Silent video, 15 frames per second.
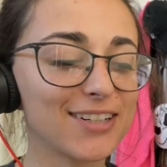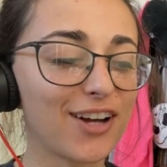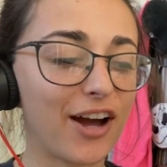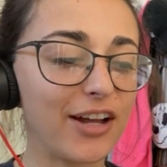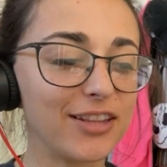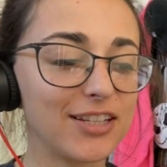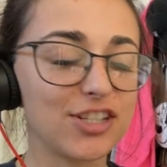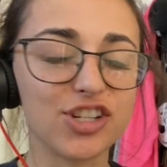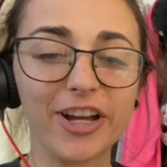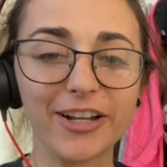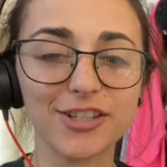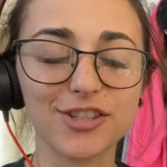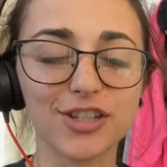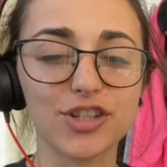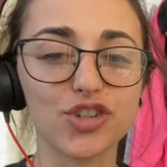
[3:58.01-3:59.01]
gotten the
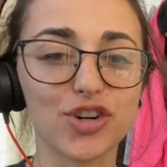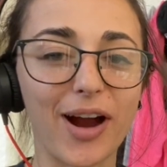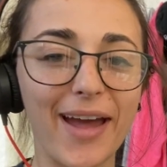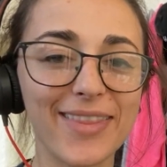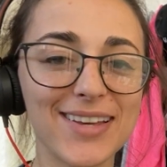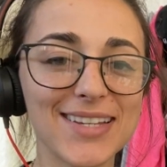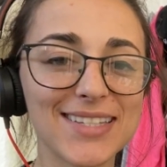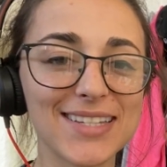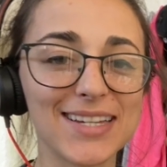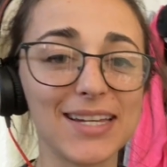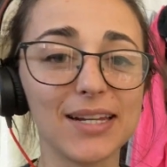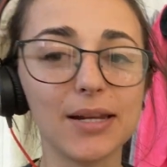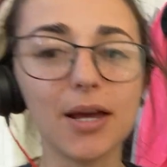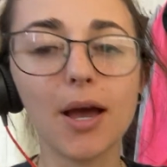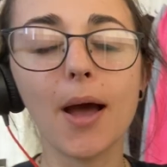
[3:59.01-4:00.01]
chance to try this
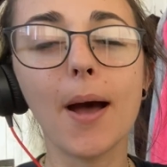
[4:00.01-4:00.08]
in